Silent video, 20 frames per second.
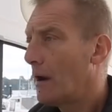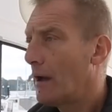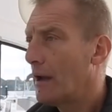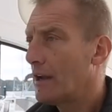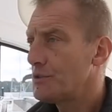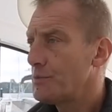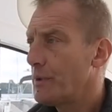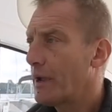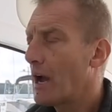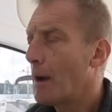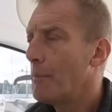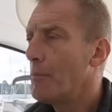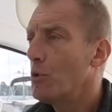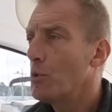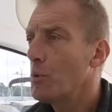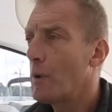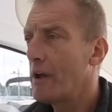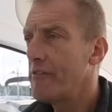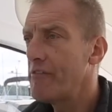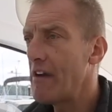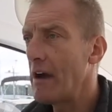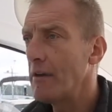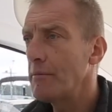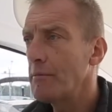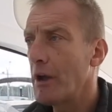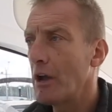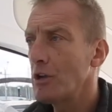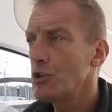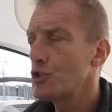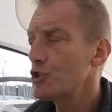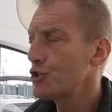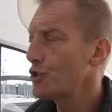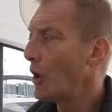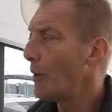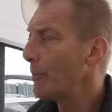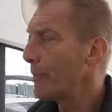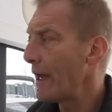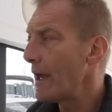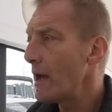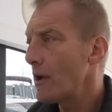As we come all the way round, I'm going to
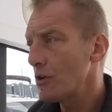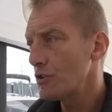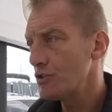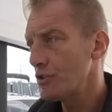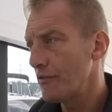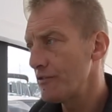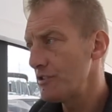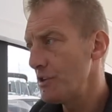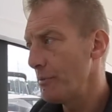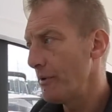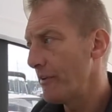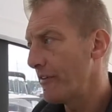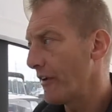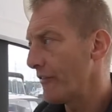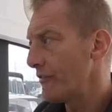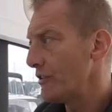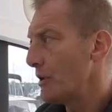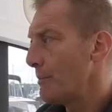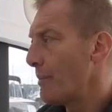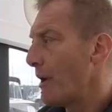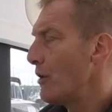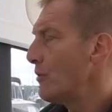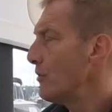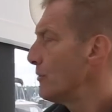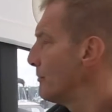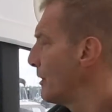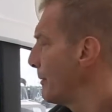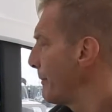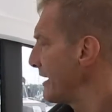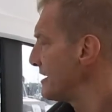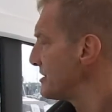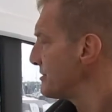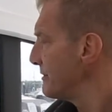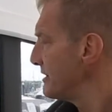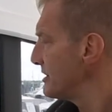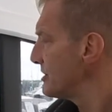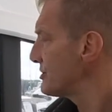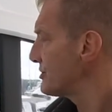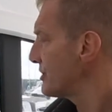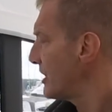stop there because obviously we've given the boat momentum
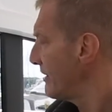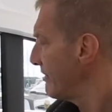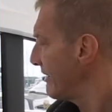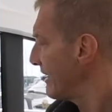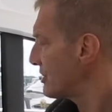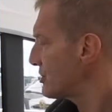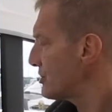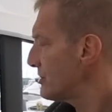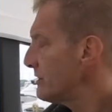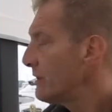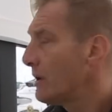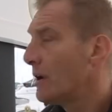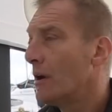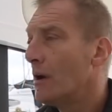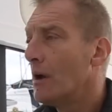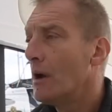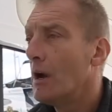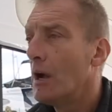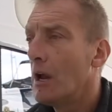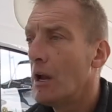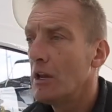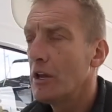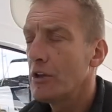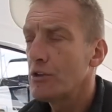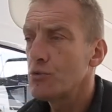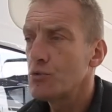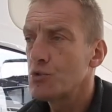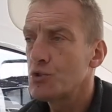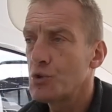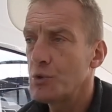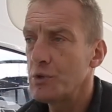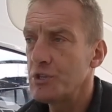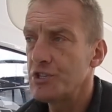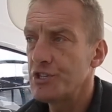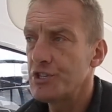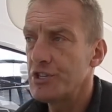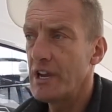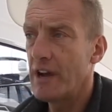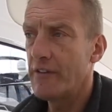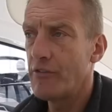in this direction. Little
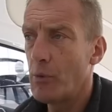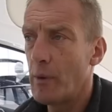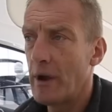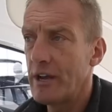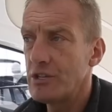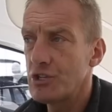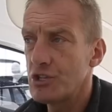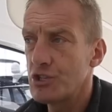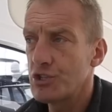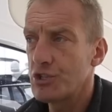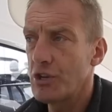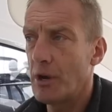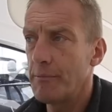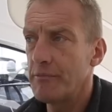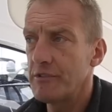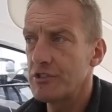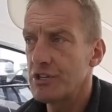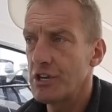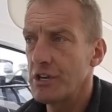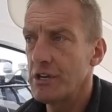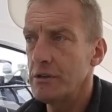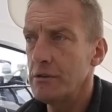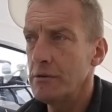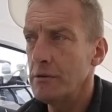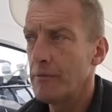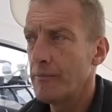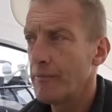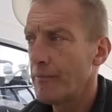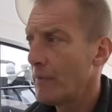twist the other way to stop the turn.